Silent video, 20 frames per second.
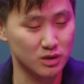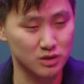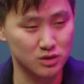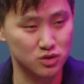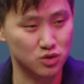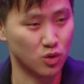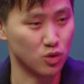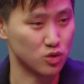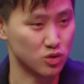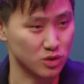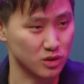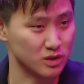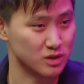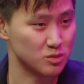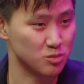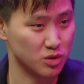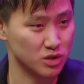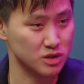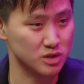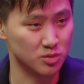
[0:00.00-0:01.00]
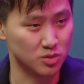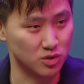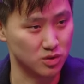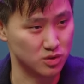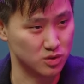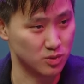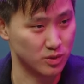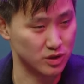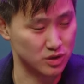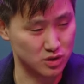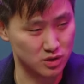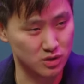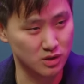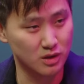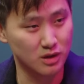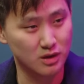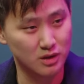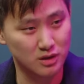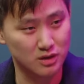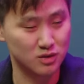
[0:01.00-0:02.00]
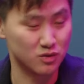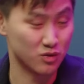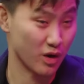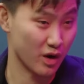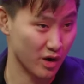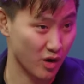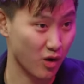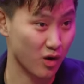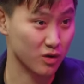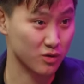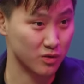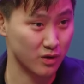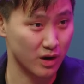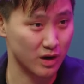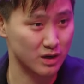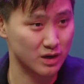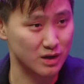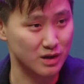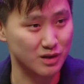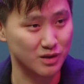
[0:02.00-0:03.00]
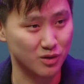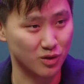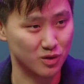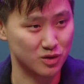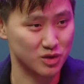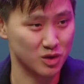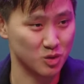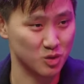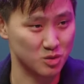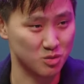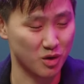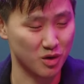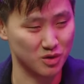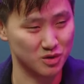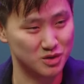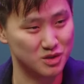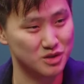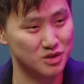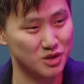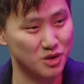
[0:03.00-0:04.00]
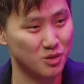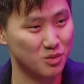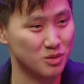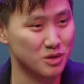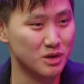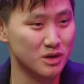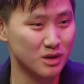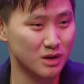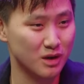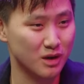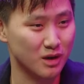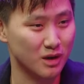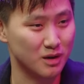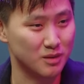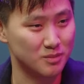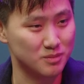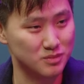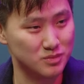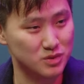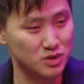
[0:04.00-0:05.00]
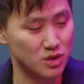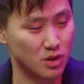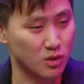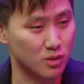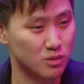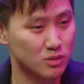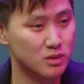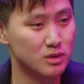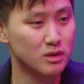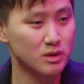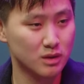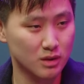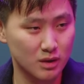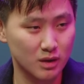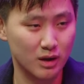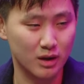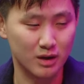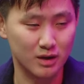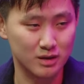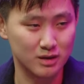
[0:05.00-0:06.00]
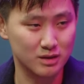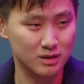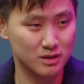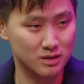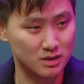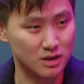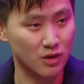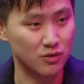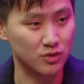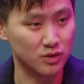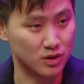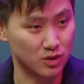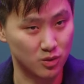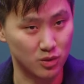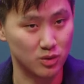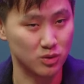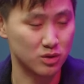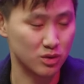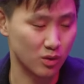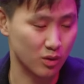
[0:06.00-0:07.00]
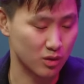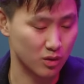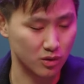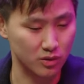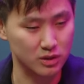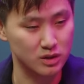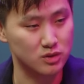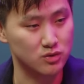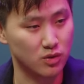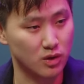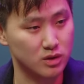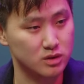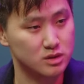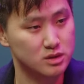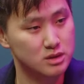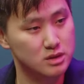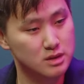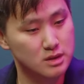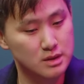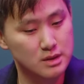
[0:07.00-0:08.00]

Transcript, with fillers: socialist principles, which is very hard for any large language model to do. Yeah. Um, so, uh, definitely agree with you on all these fronts.